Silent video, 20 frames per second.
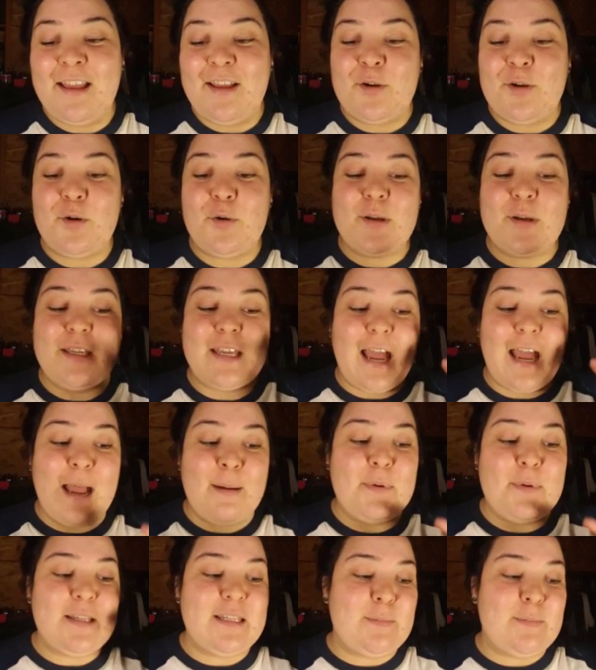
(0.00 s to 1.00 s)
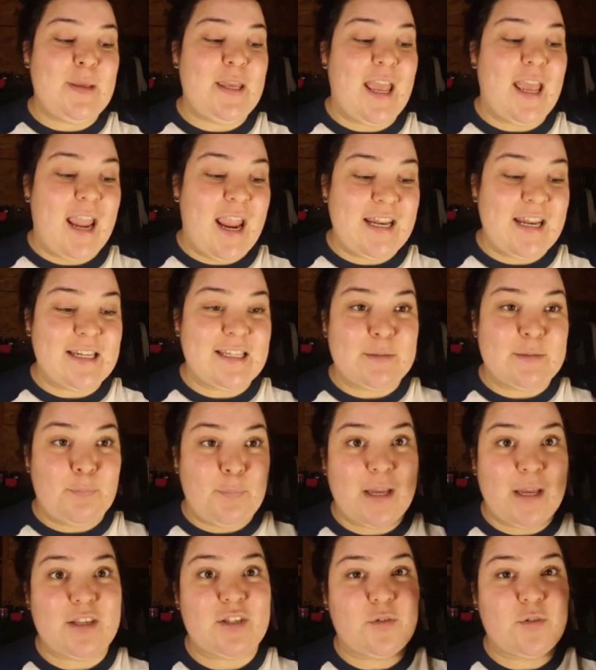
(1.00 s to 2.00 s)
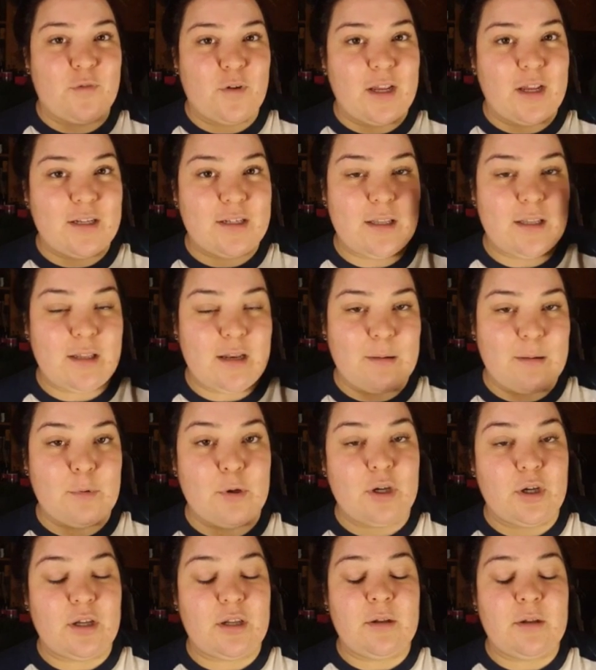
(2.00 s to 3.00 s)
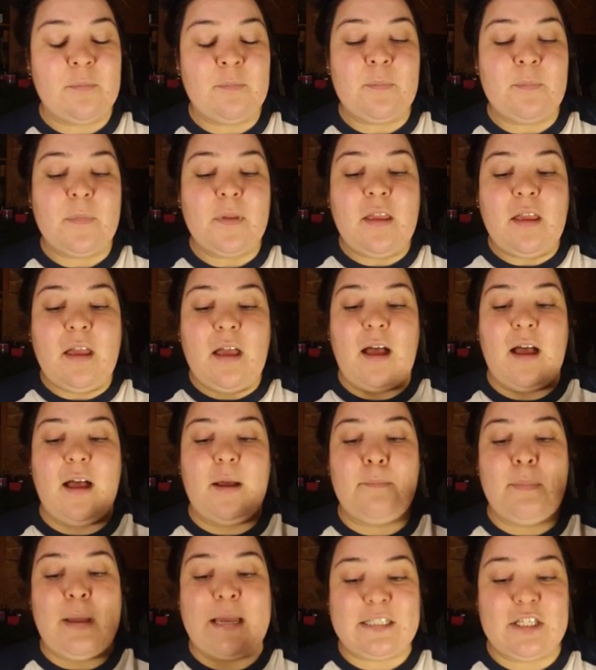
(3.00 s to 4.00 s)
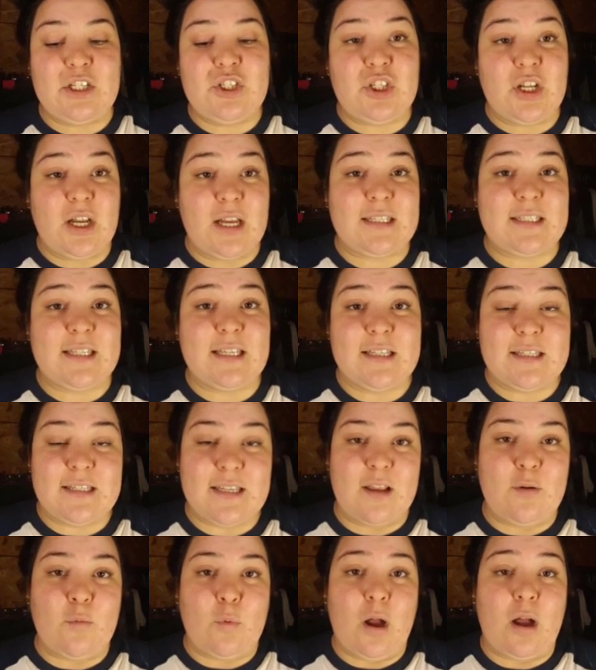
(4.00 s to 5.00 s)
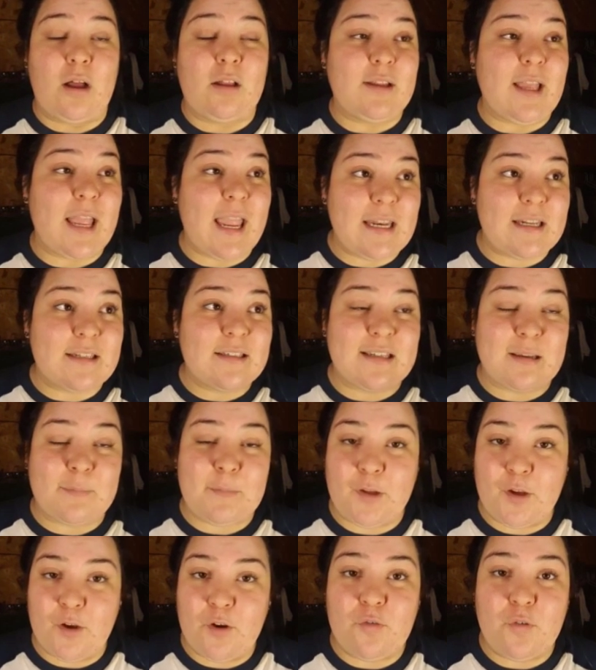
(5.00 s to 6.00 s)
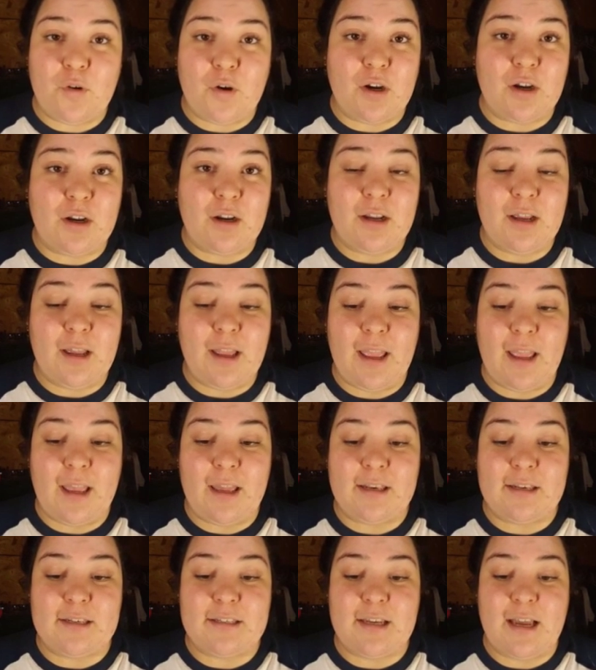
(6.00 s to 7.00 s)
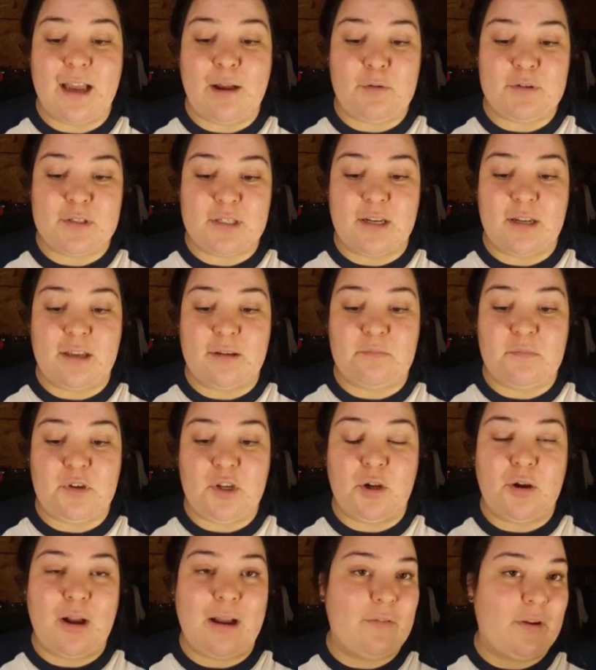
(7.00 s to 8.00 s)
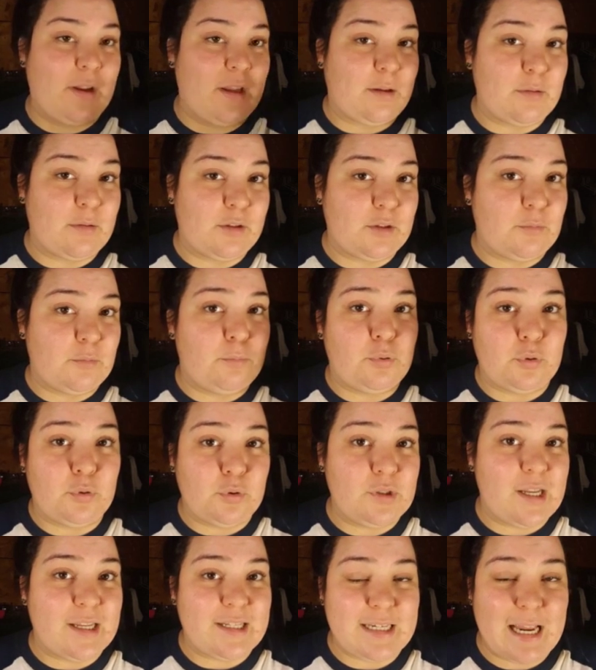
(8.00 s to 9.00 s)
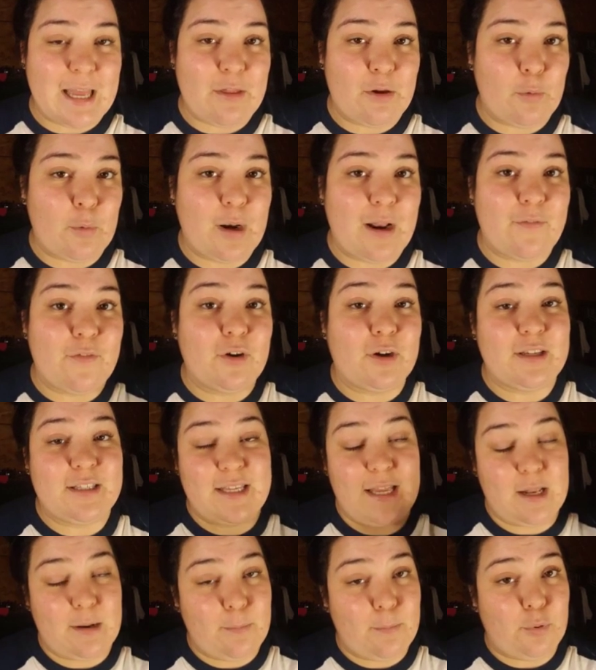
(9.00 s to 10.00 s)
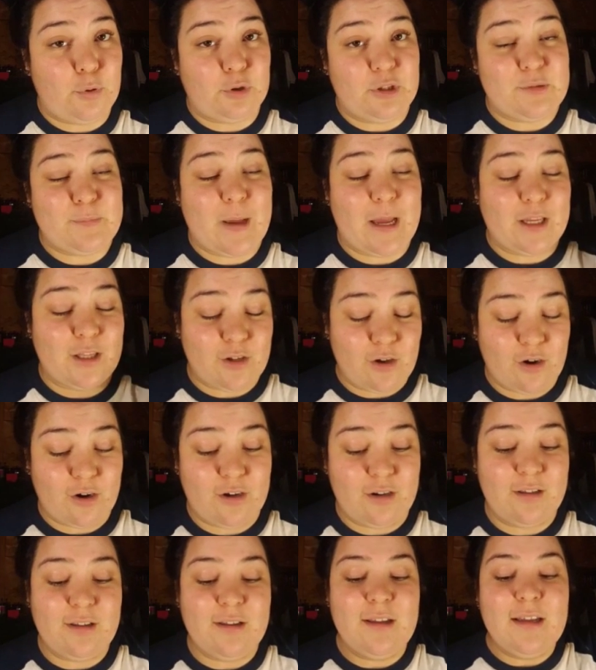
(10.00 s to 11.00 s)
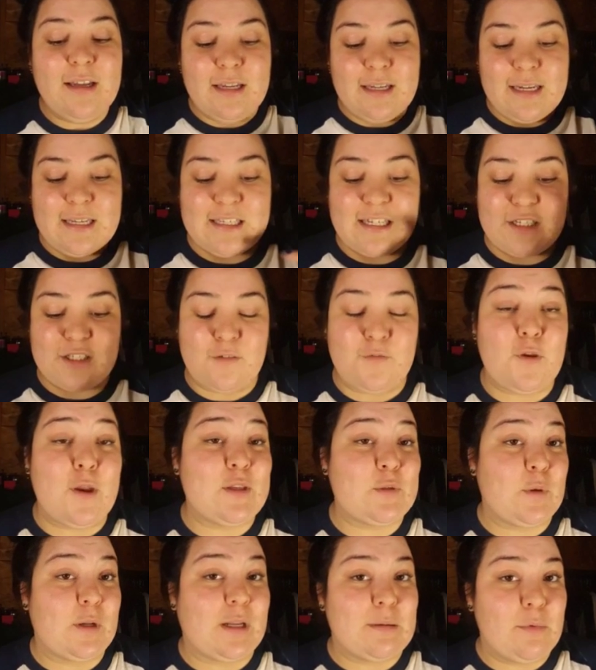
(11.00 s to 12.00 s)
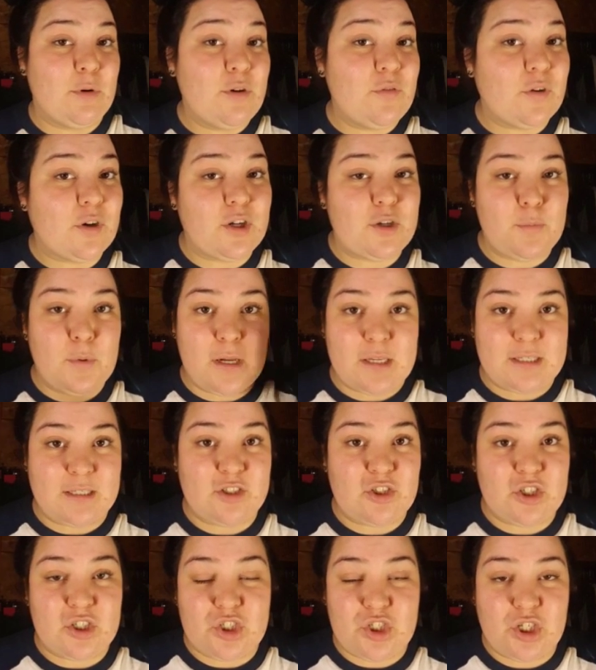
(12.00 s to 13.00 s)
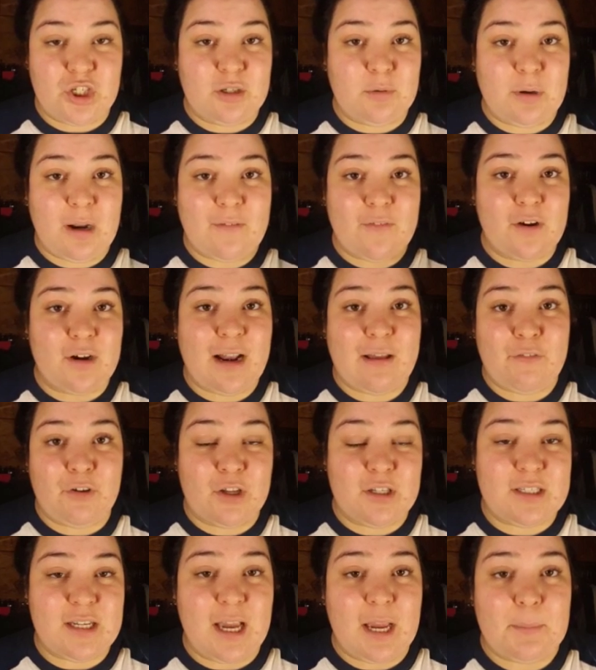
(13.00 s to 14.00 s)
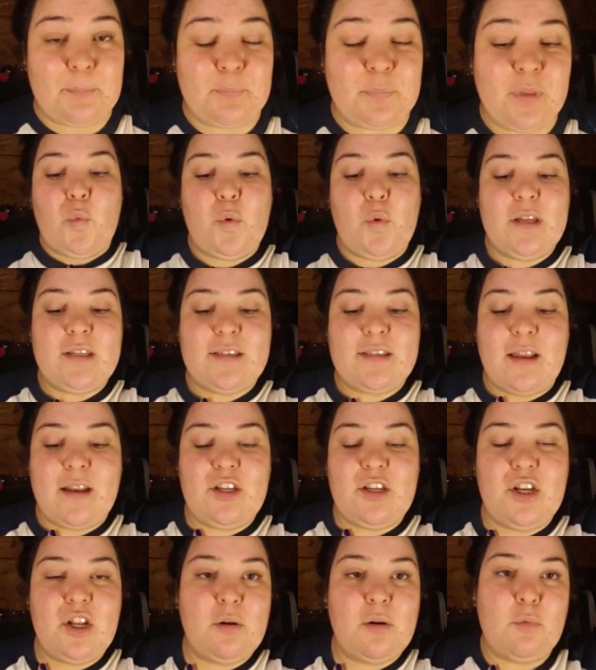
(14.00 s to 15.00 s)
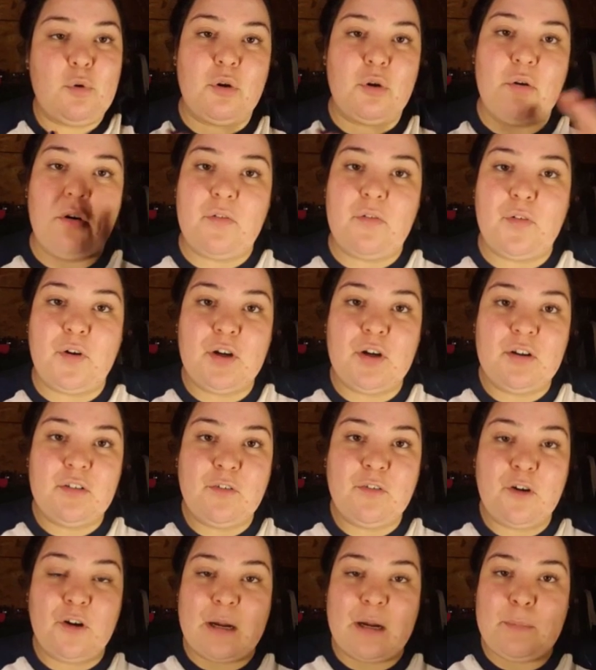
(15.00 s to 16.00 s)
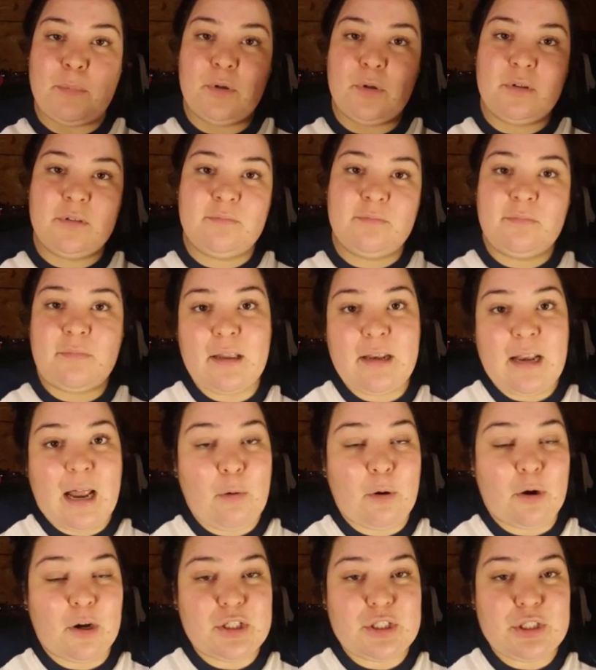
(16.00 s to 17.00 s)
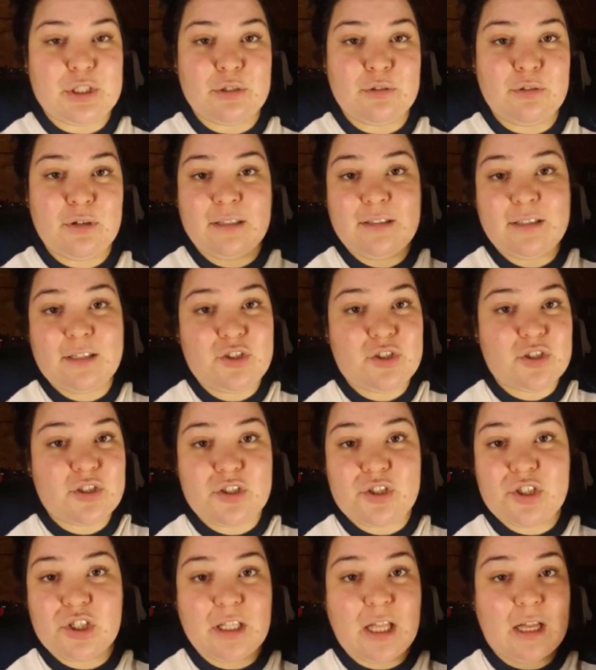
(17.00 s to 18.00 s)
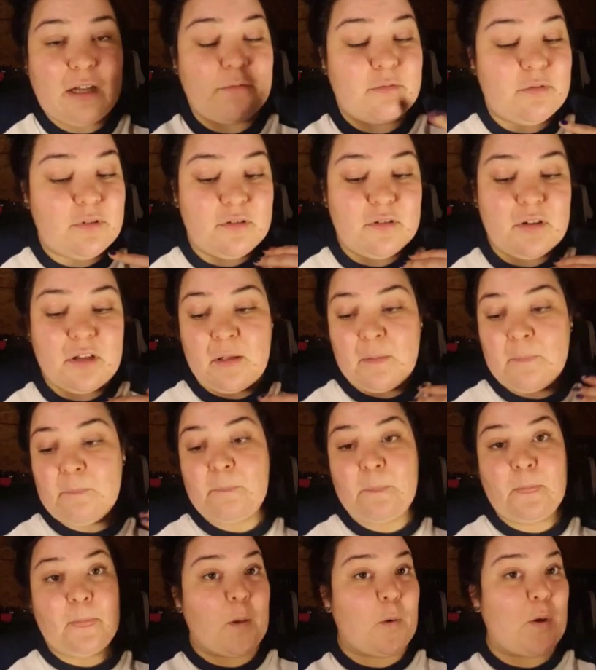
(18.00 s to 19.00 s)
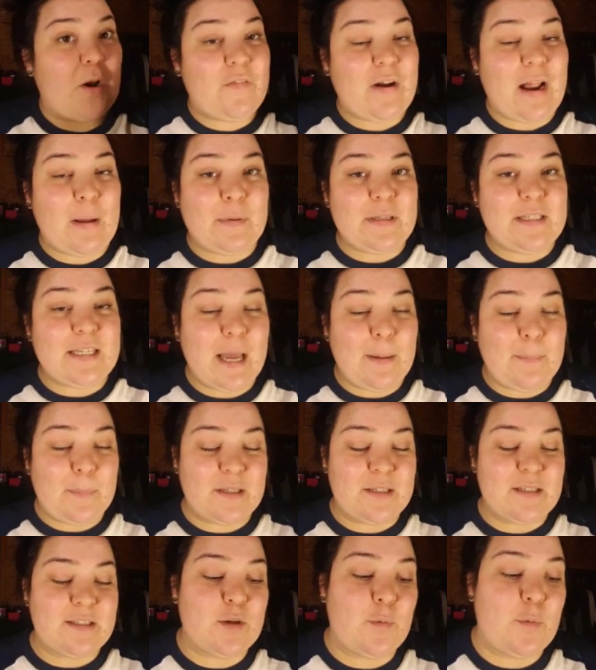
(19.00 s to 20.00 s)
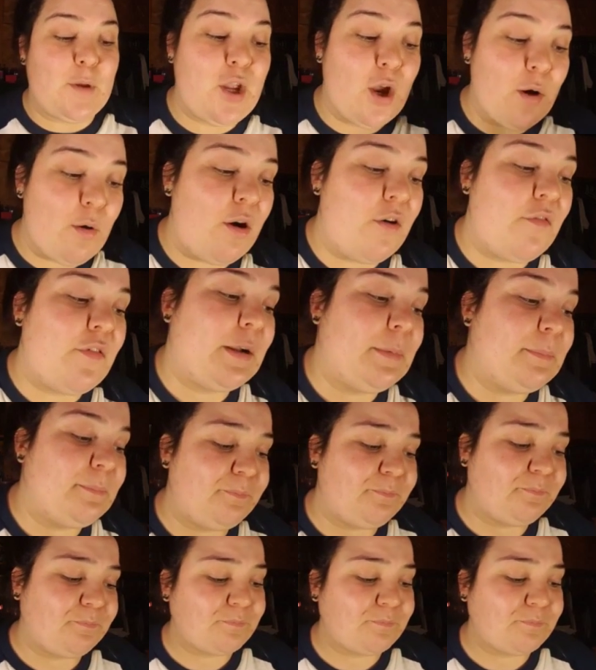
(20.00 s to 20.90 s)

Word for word: who happened to be Aiden's best friend in the neighborhood, messaged us and said, well, Aiden's coming over, and I was going to, you know, have, like, a little pool get-together or whatever, because he had a pool in his backyard. He's like, so if you guys want to come over, you guys can just chill, whatever, and have a good time. We decided, you know, we'll go over for an hour or two, and then just chill out, and whatever happens, happens. So we go over,